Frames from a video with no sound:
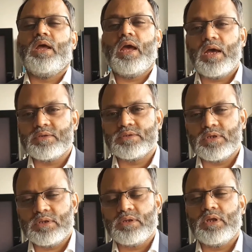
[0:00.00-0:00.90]
as
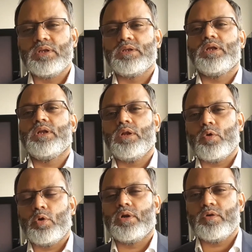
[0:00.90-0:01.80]
an
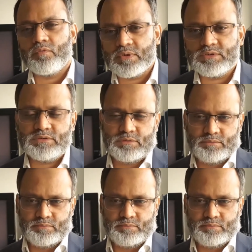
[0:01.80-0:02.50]
internal audit function,